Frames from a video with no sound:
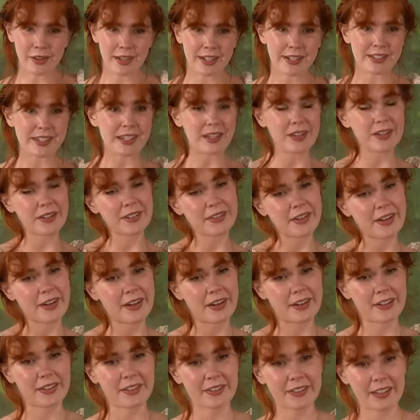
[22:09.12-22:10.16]
things here and
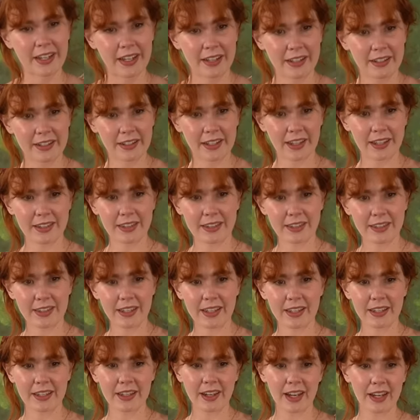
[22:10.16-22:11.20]
there that I
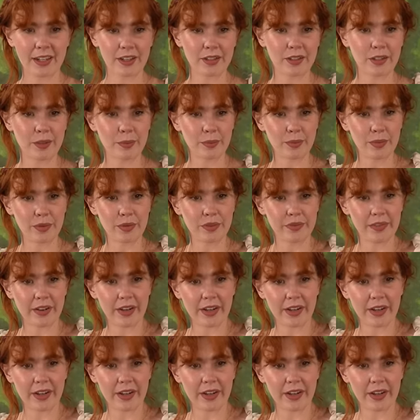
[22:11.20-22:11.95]
think I could improve